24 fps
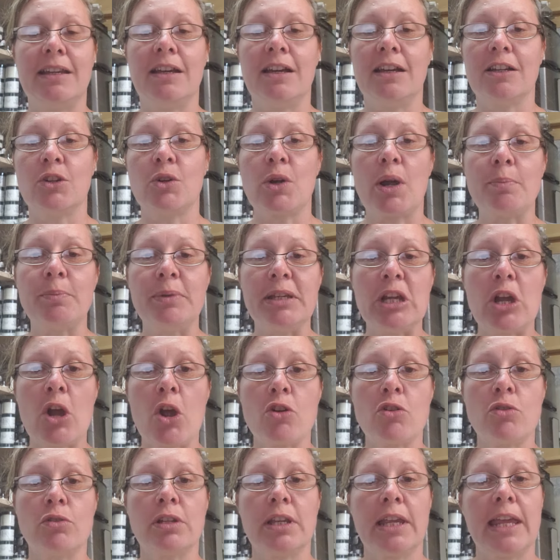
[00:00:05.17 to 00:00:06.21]
Uh, Grumpy
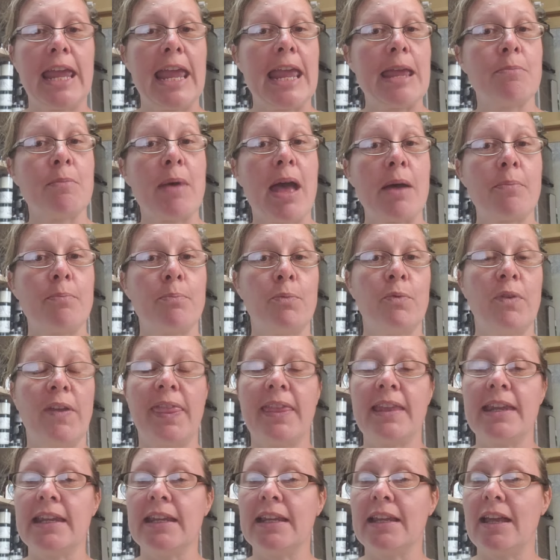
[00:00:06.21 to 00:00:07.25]
Goat came up with
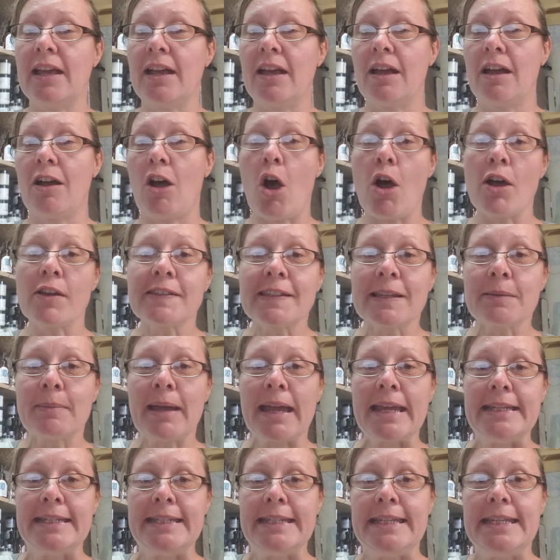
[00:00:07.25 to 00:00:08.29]
an uh, awesome
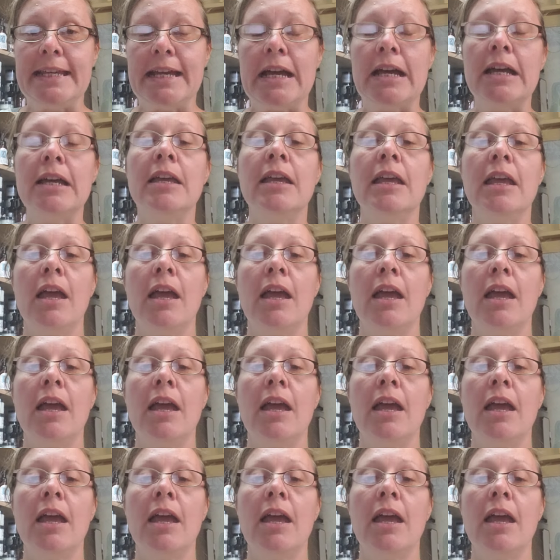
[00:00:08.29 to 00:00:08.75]
idea